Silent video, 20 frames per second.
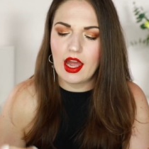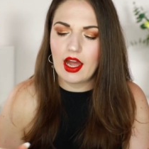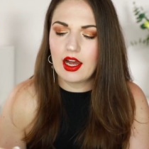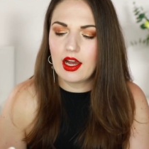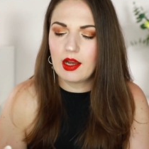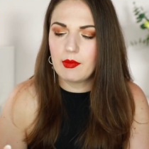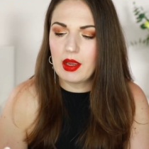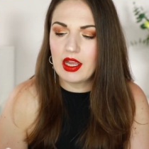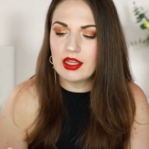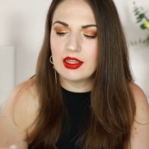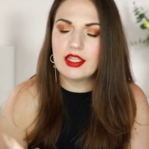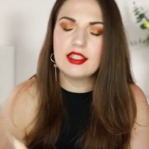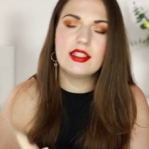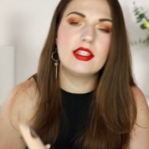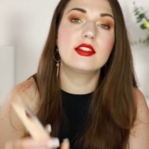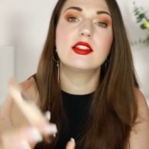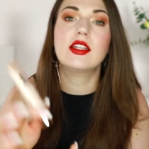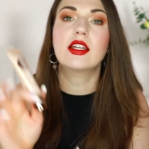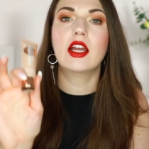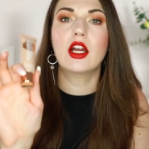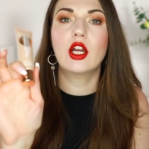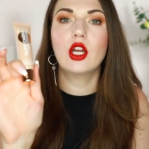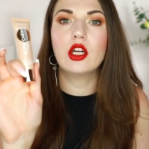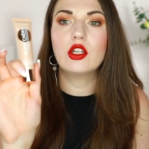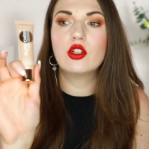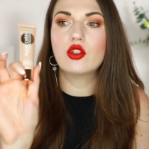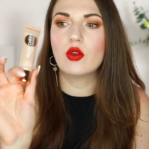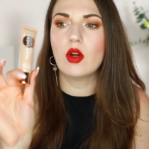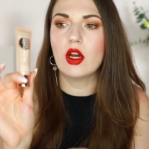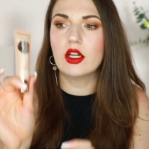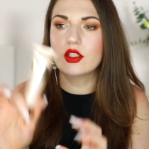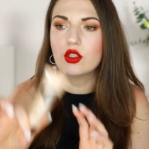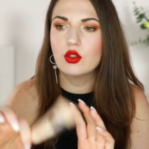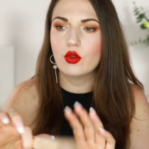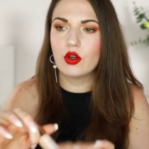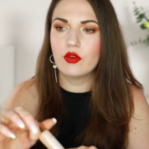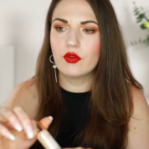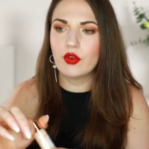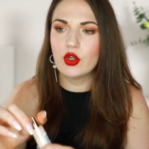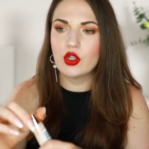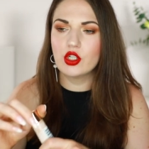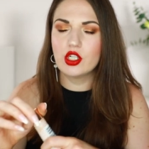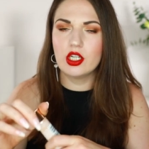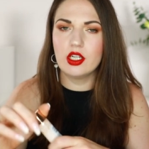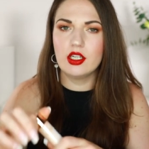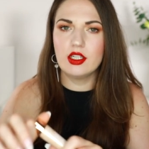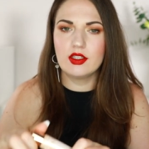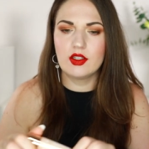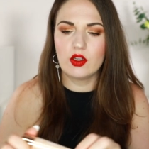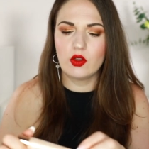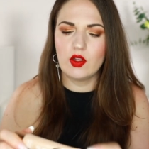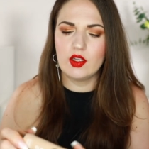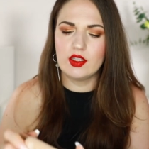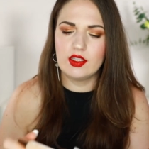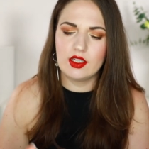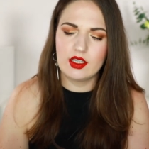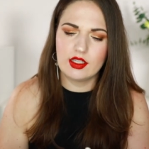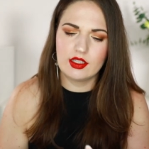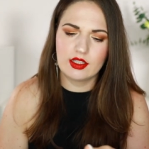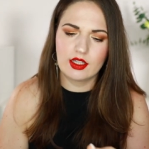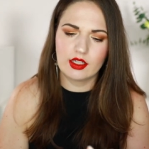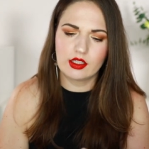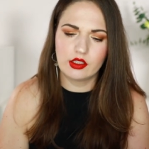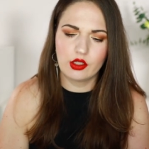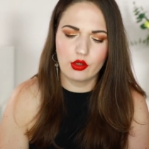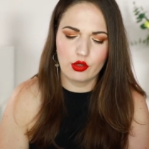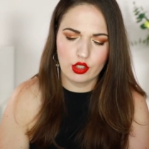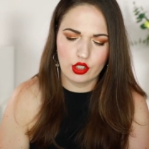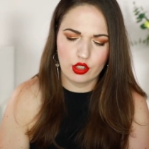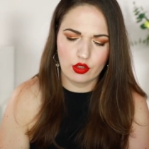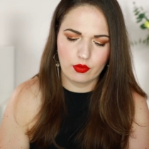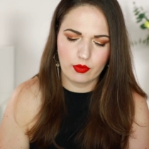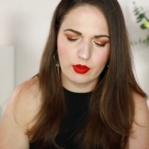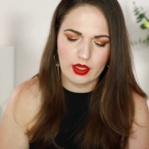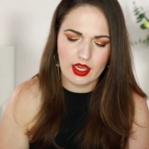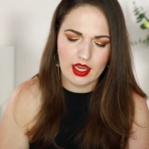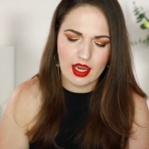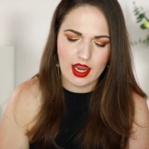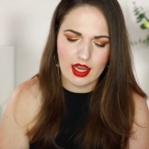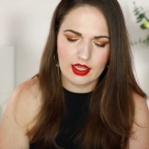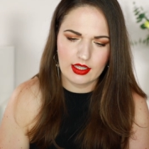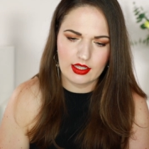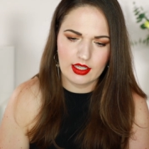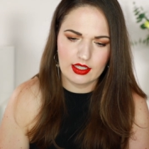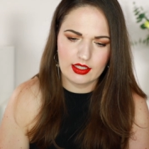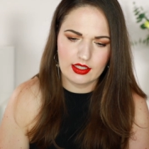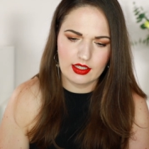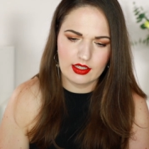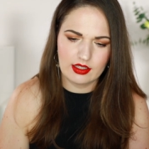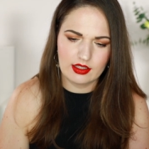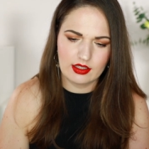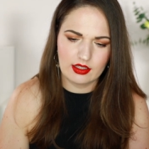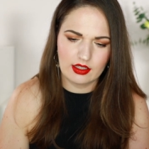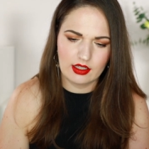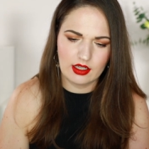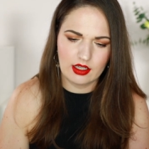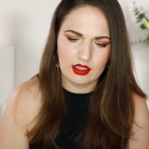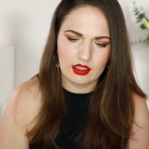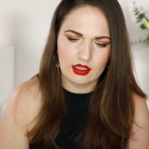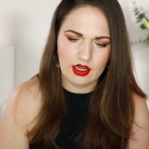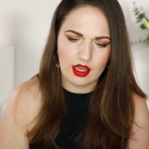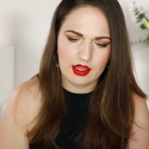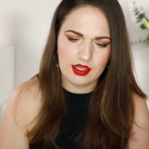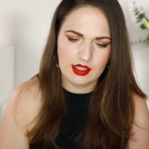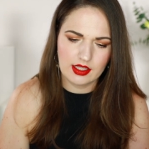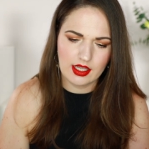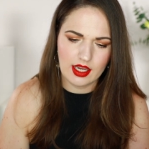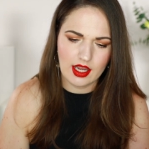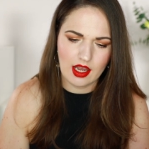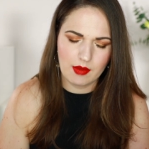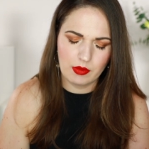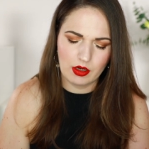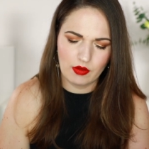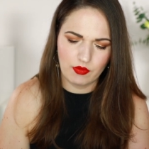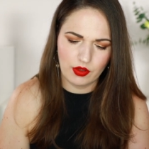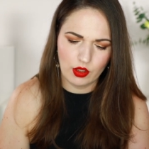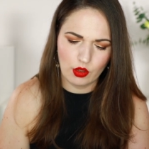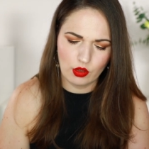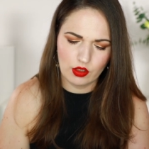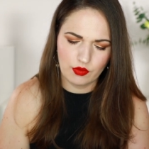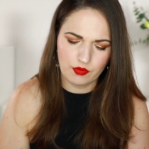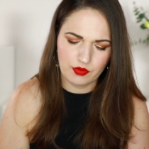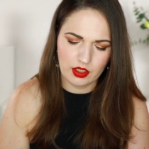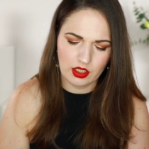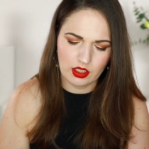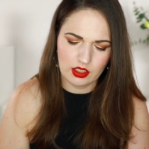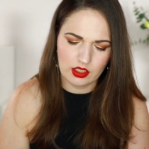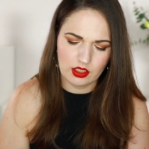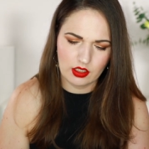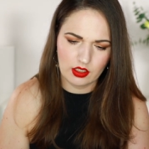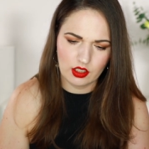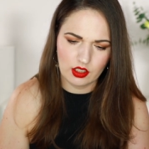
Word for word: And this is like a good drugstore version. So this is the Glow Cherie, and this is in, I think they come in a few different